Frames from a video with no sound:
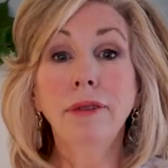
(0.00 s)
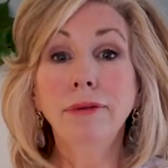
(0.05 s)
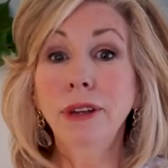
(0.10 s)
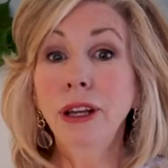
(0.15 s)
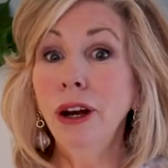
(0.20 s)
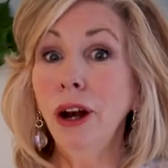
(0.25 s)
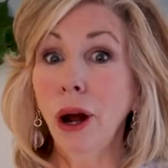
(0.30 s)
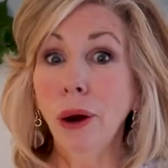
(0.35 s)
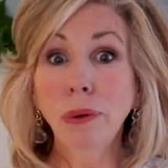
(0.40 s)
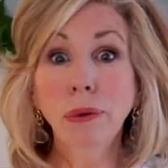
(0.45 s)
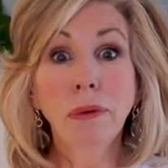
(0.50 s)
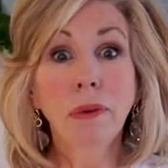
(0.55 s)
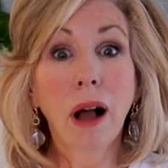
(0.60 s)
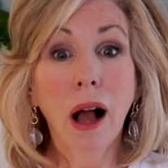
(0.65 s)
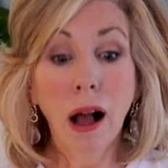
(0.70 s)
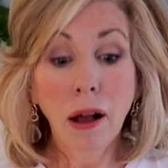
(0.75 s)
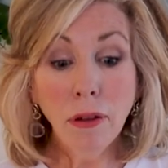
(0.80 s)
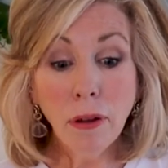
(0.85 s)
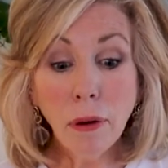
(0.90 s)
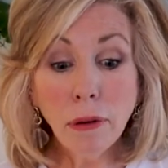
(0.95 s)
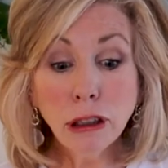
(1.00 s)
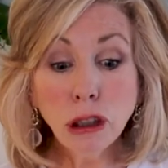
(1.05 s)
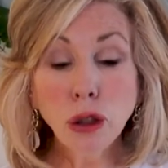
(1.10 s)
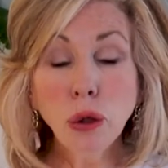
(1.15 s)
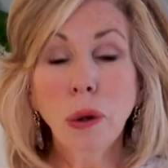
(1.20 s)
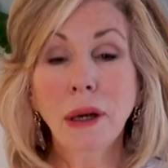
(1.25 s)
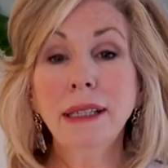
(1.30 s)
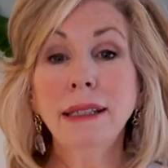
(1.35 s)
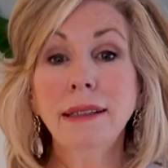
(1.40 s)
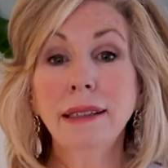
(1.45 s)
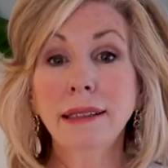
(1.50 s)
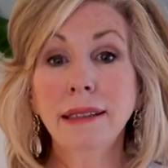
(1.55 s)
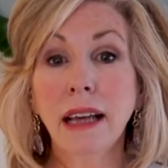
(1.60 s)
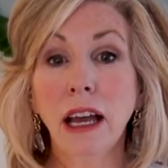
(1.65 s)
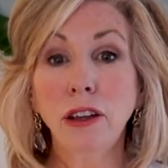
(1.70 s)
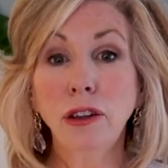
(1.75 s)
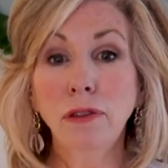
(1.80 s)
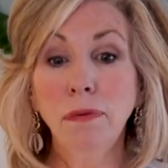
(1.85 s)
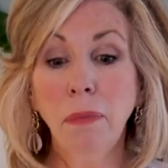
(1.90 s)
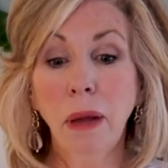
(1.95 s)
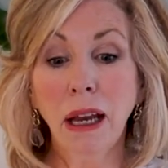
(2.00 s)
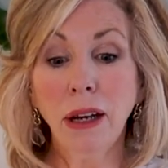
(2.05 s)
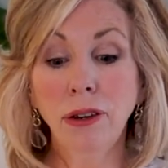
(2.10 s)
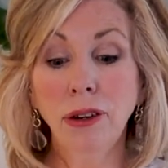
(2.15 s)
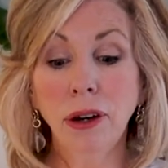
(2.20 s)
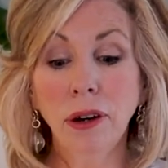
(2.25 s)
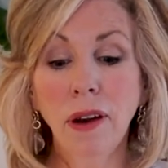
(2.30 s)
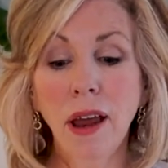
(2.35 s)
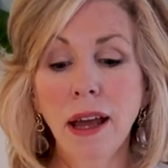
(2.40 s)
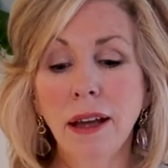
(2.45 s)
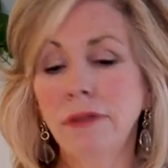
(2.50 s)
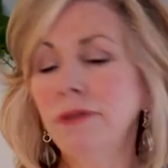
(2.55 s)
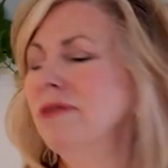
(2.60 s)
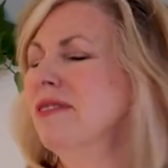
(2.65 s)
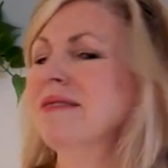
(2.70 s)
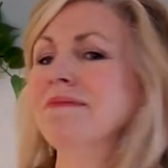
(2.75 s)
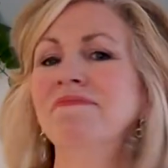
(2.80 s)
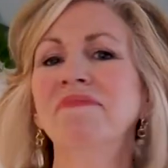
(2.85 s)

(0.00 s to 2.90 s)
you know, uh, choices that you've made in your life.